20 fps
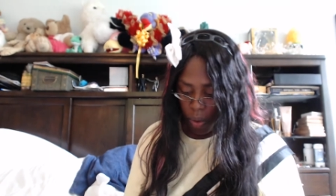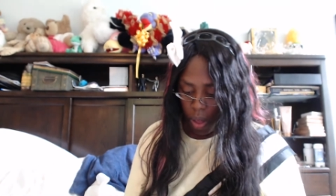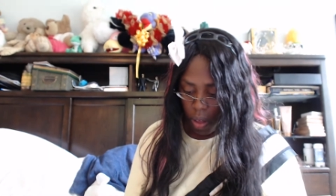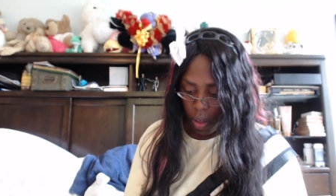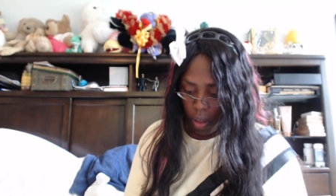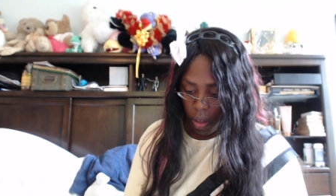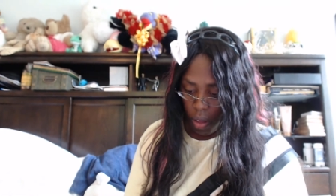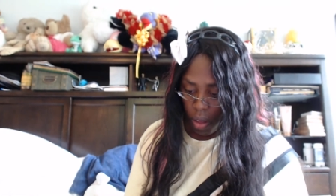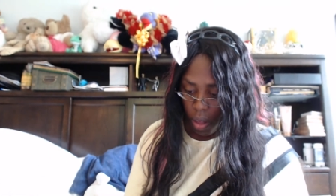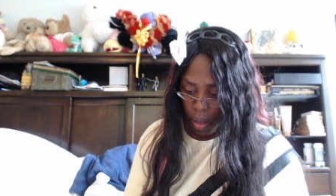
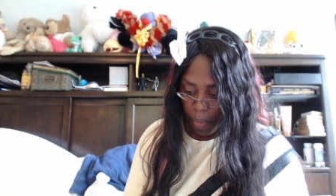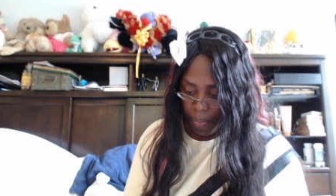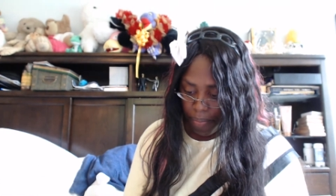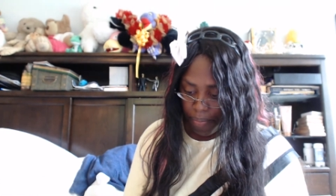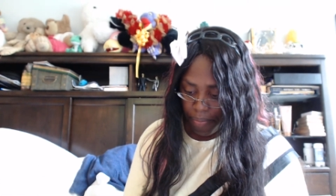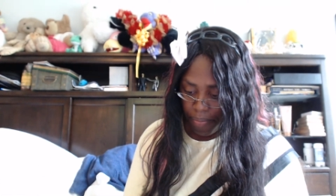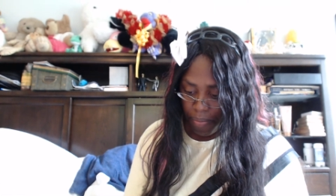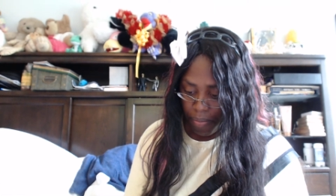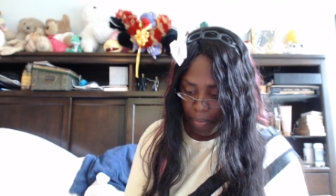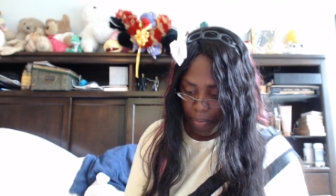
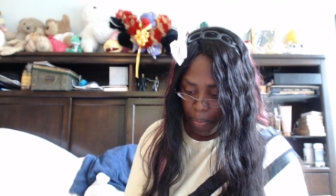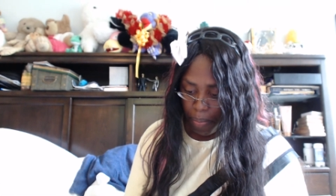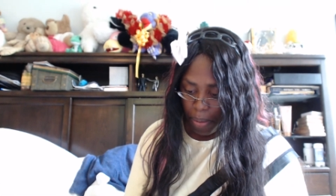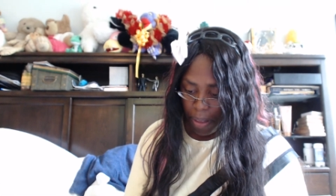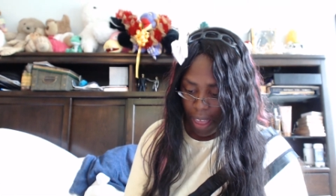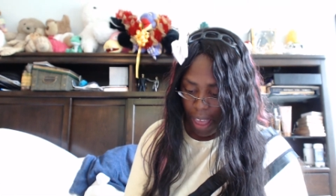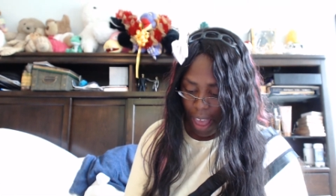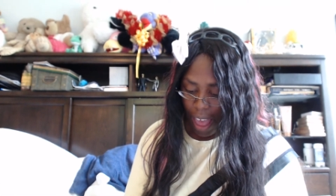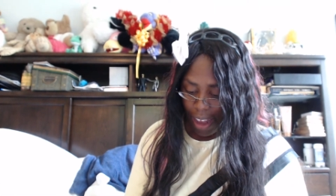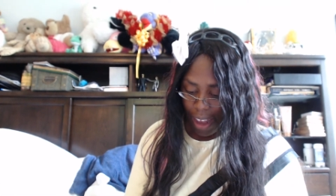um,
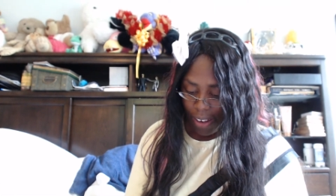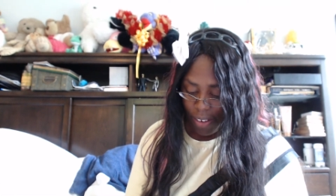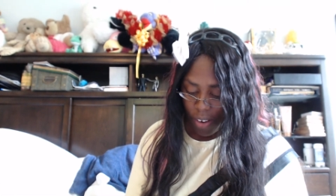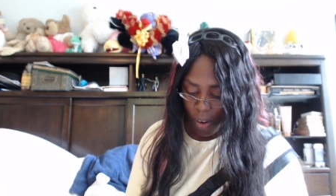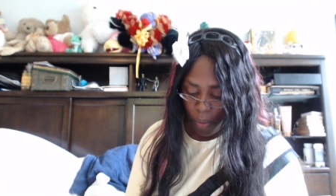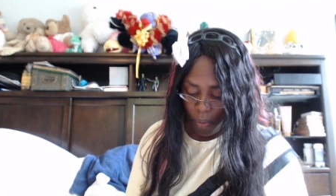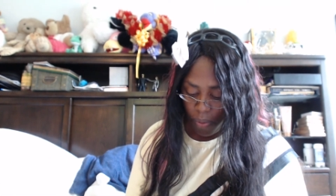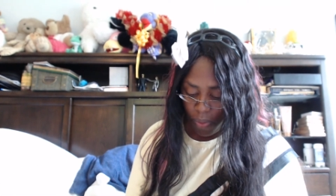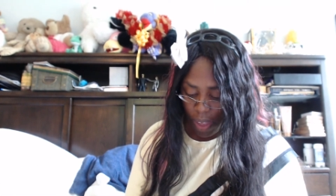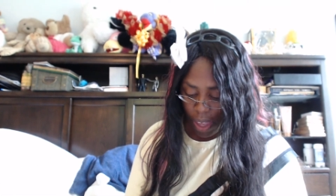but I
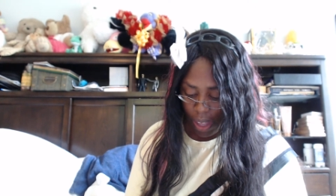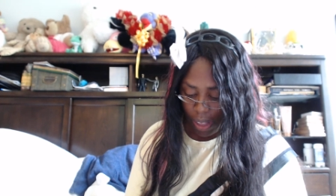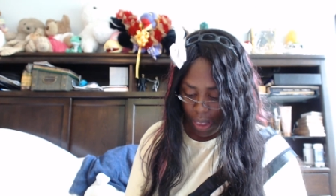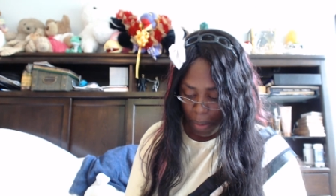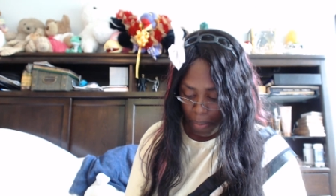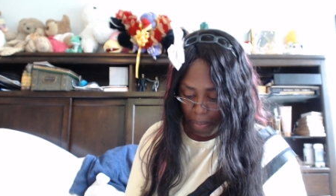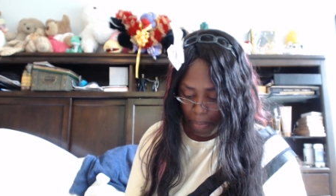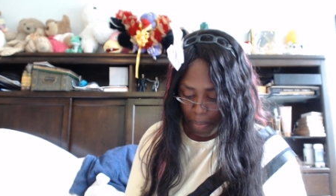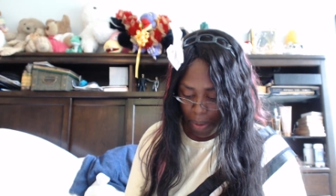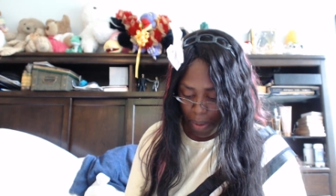don't think
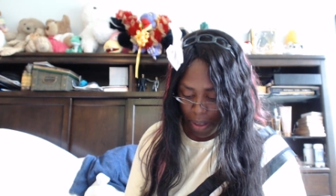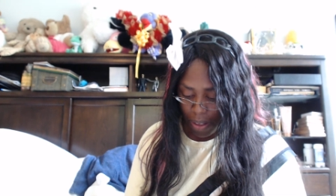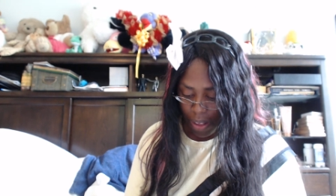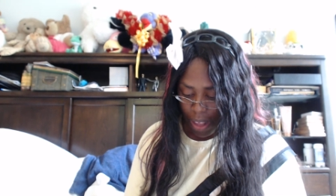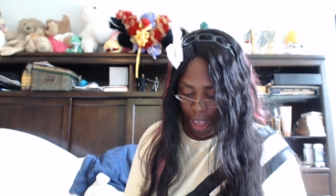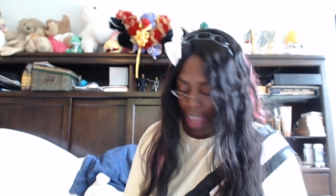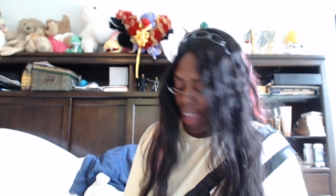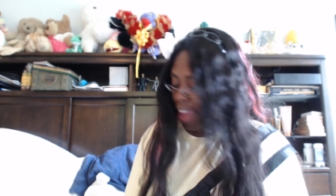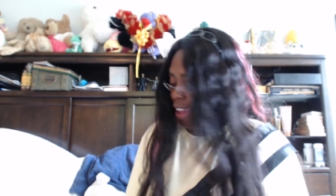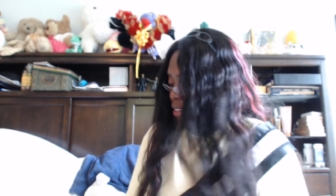the but
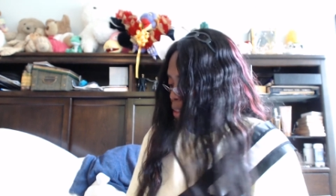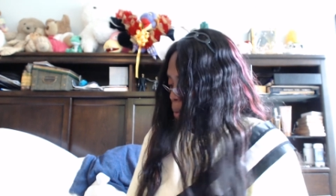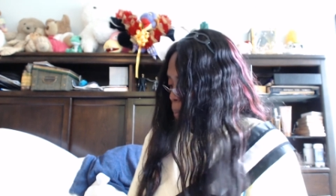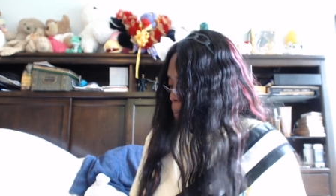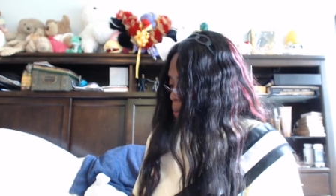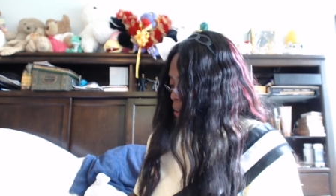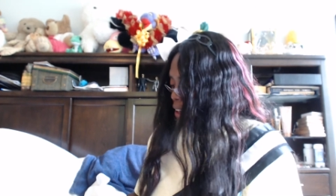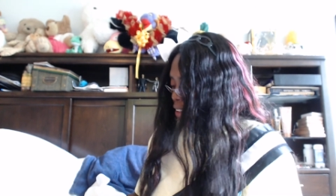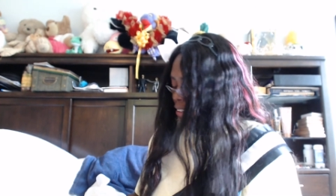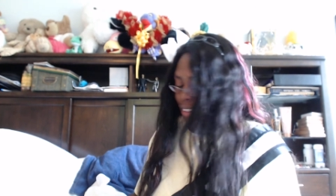the
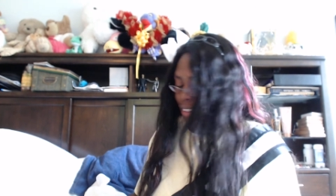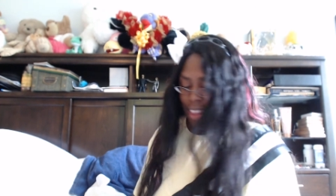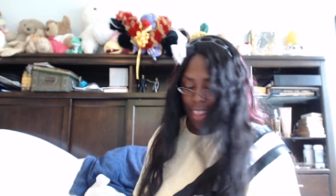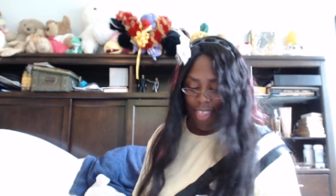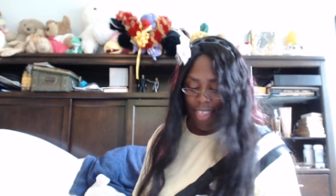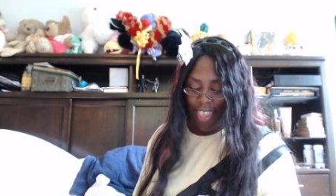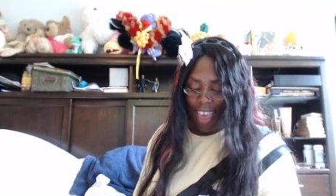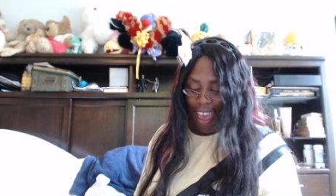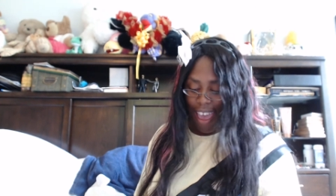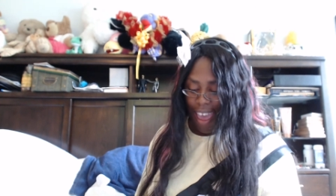bust to
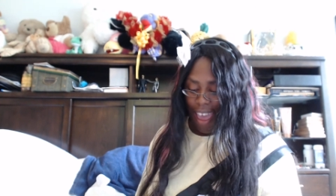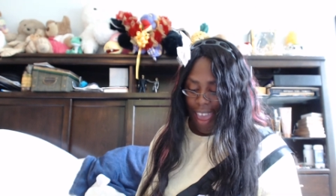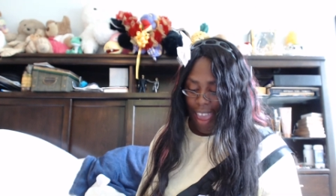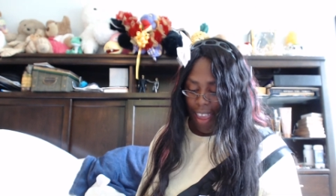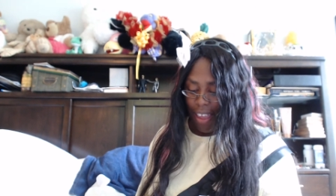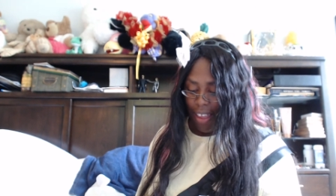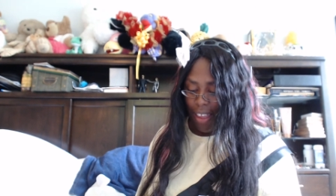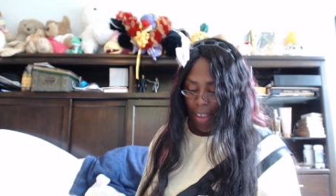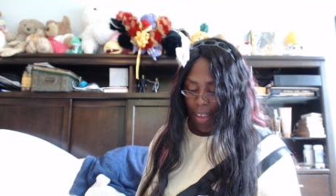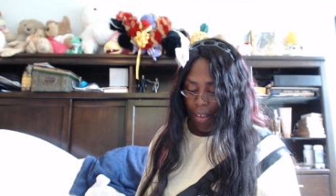
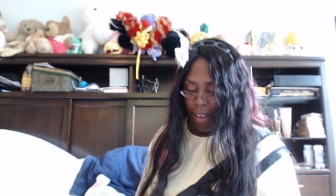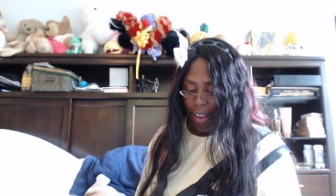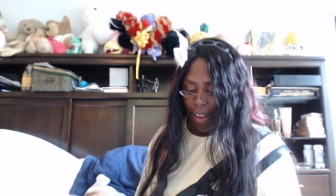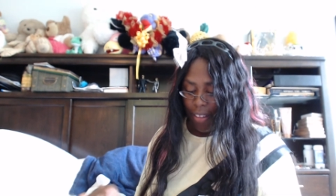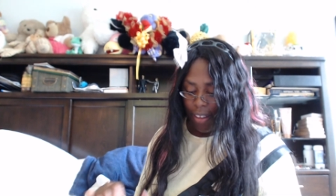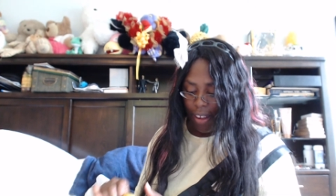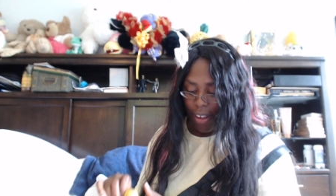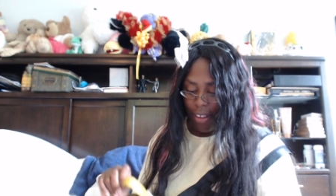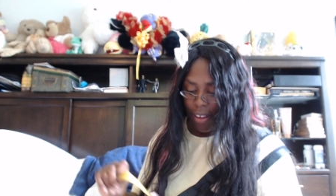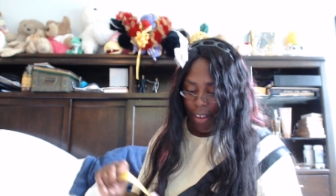that
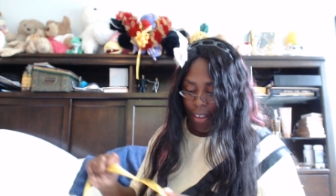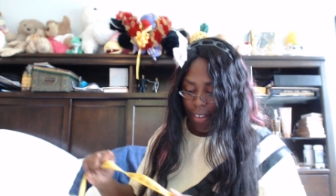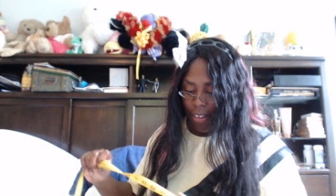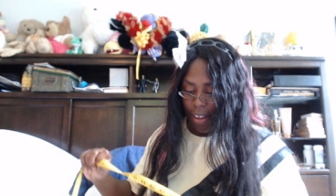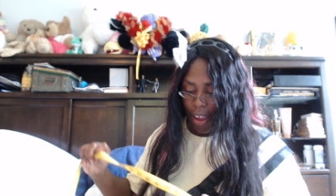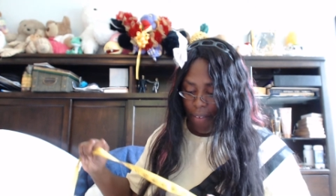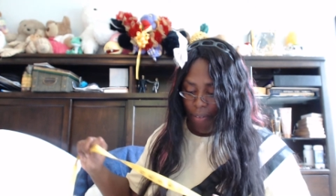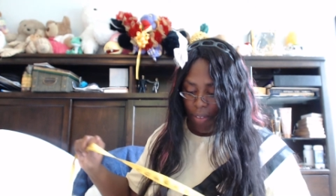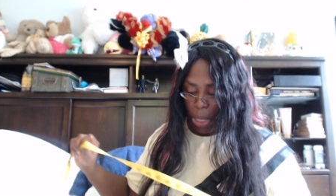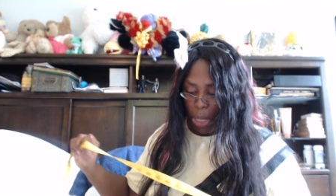because it does
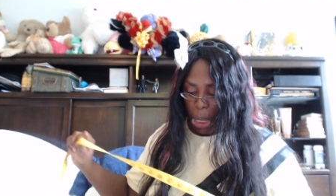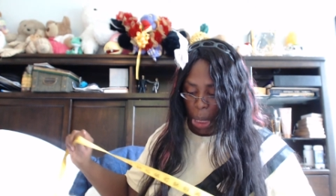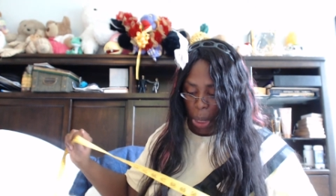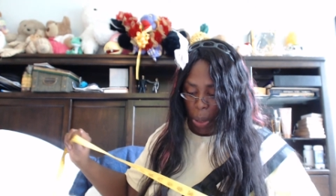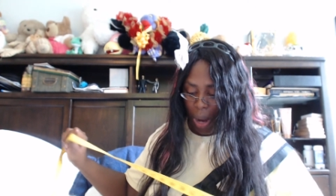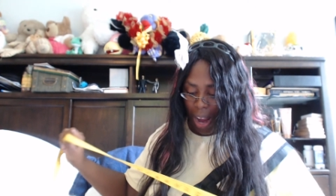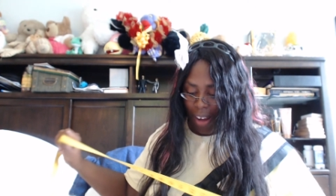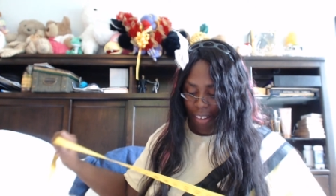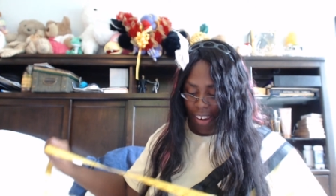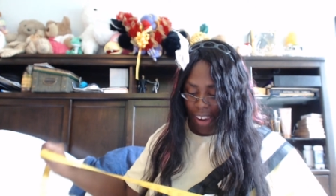have the
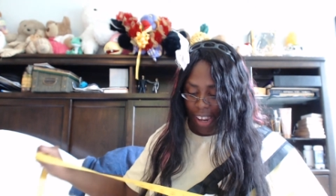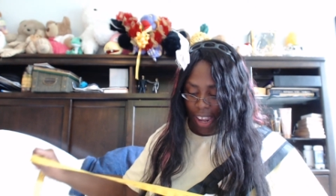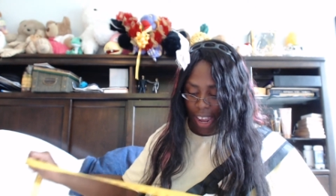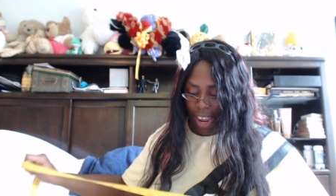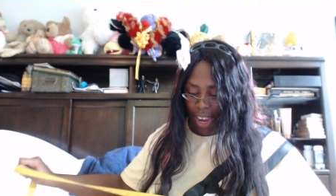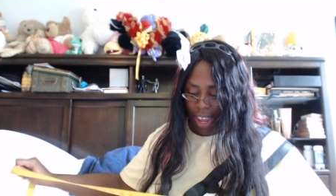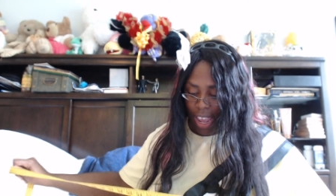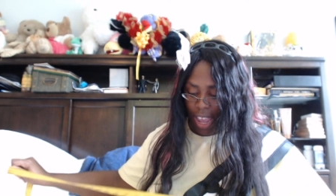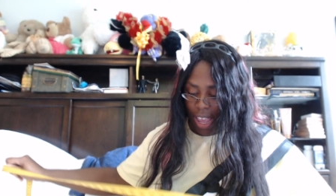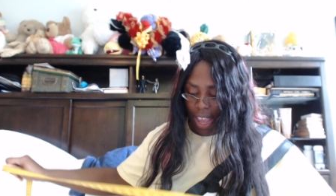stretchy
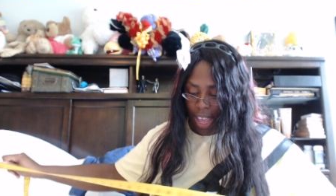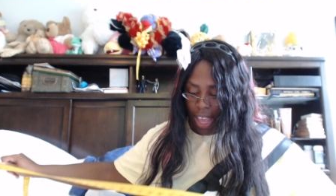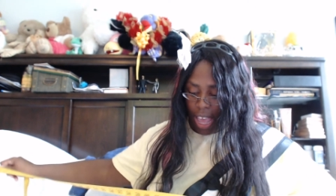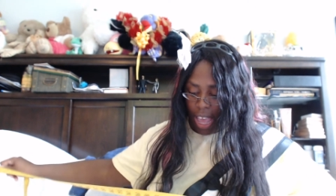in it.